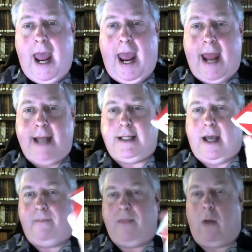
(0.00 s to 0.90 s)
And
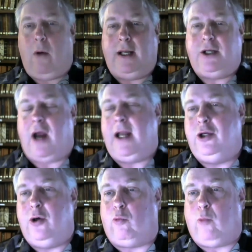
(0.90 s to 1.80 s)
I want to try to
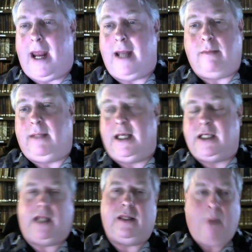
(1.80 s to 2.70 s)
do it randomly, as
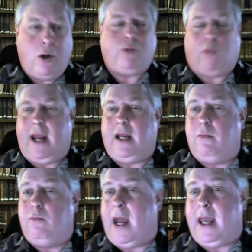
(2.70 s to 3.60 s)
the most
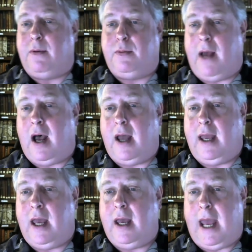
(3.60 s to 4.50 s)
random way
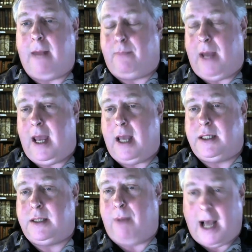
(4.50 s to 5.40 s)

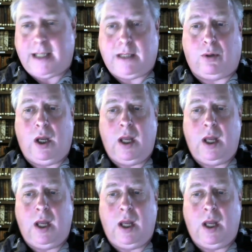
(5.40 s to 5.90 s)
as possible.